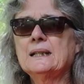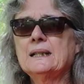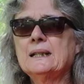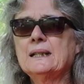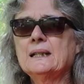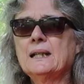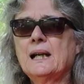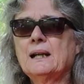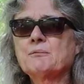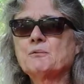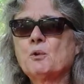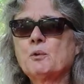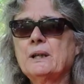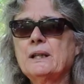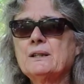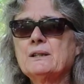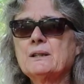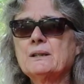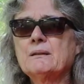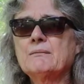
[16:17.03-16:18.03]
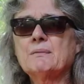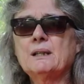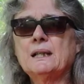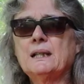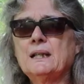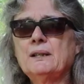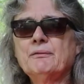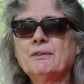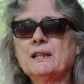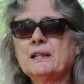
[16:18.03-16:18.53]
And I'm going to
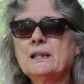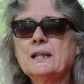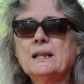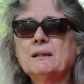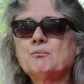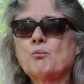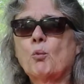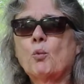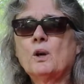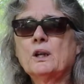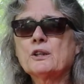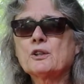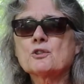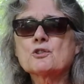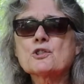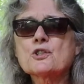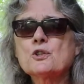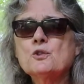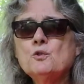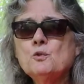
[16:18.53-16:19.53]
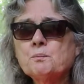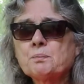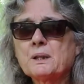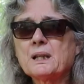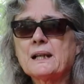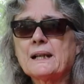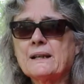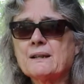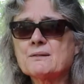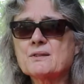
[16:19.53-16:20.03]
even get 1 or 2
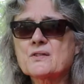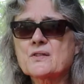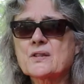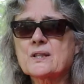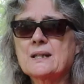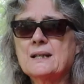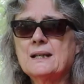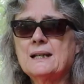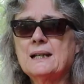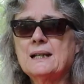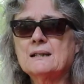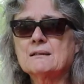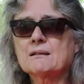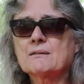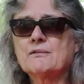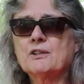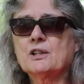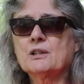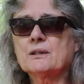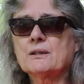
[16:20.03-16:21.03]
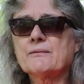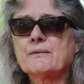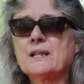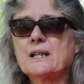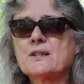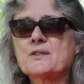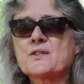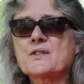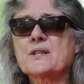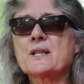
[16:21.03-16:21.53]
plants out of all of
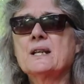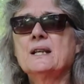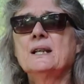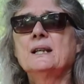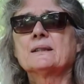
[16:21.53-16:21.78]
this